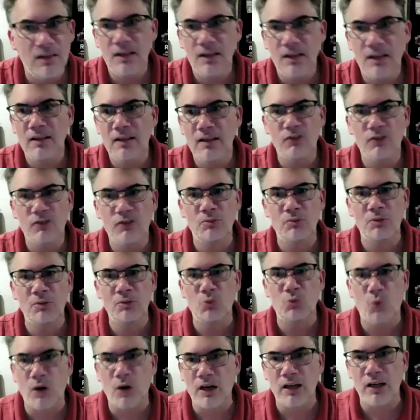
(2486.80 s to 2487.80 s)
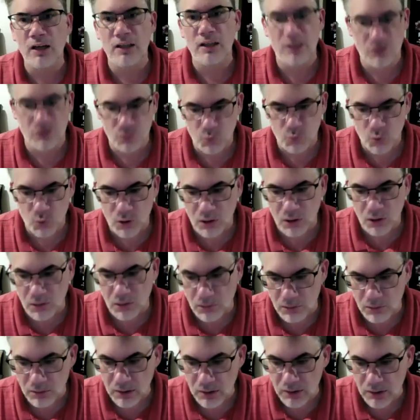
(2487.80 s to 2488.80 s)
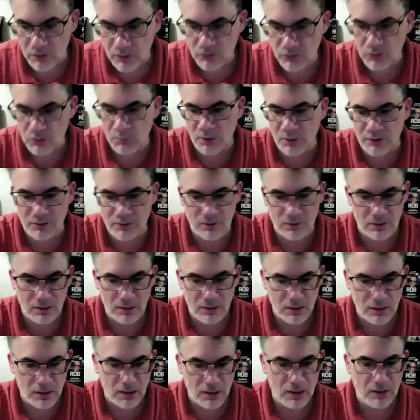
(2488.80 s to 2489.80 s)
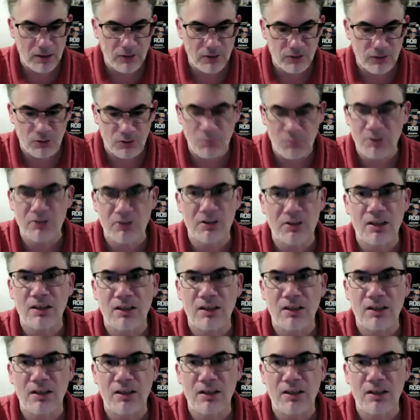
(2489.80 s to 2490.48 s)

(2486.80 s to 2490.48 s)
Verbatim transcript: there's so much work in this world, so much so much